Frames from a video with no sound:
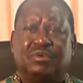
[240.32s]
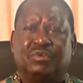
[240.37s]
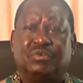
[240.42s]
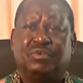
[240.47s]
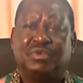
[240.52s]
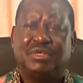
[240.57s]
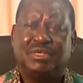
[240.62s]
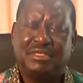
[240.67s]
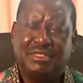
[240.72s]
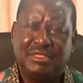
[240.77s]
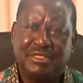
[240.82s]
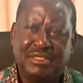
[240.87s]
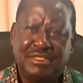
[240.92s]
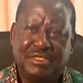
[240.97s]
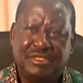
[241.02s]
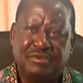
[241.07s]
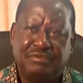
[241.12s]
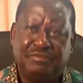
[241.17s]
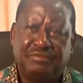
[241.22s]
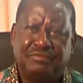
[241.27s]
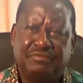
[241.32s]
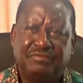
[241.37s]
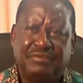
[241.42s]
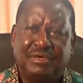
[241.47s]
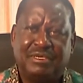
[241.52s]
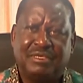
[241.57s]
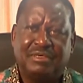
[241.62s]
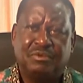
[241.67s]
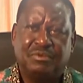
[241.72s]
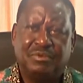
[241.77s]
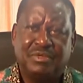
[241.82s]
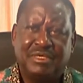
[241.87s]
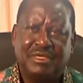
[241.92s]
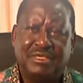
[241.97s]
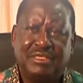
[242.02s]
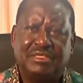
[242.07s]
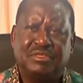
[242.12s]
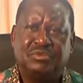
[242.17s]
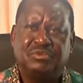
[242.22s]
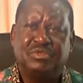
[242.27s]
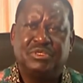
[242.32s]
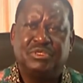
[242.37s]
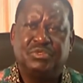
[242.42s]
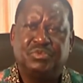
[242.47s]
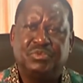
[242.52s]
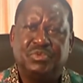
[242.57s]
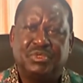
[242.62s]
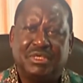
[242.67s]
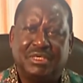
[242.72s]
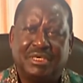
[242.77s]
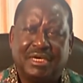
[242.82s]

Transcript: We need to find a way in which we